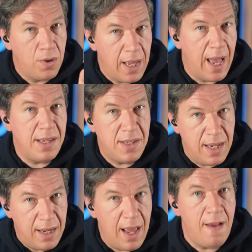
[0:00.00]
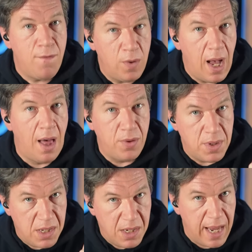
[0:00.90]
case, in every other
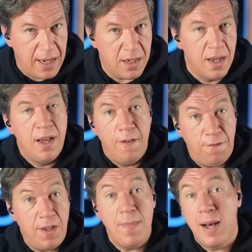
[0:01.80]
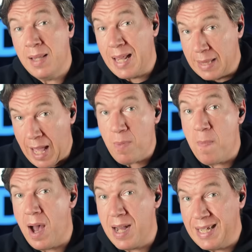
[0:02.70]
state, female Labor
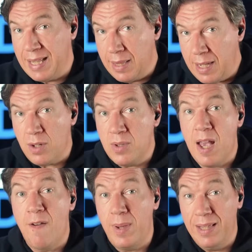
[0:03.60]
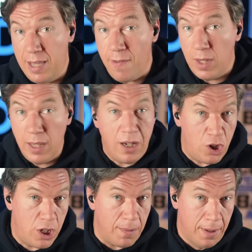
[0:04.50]
Party leaders have been given
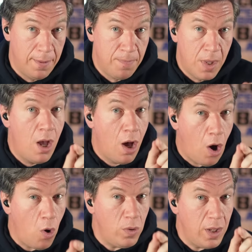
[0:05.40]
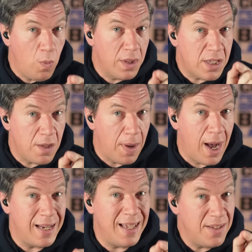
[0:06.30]
leadership only once the
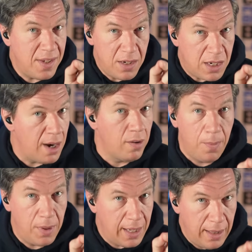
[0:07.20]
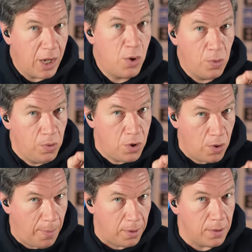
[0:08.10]
party is in terrible electoral
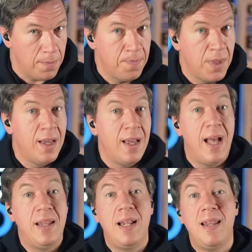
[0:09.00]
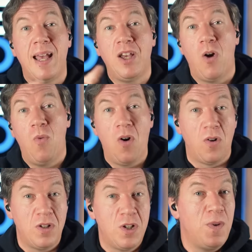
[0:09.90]
trouble, and then they go
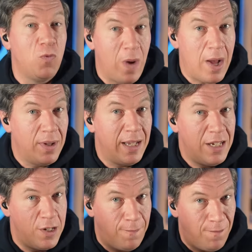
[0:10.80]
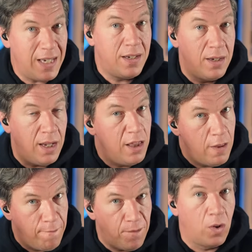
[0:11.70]
on to be roundly defeated in
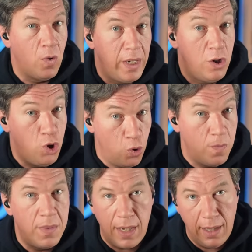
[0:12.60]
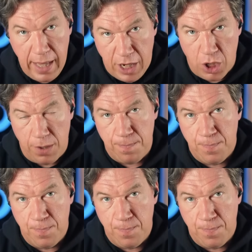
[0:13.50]
the following doomed election.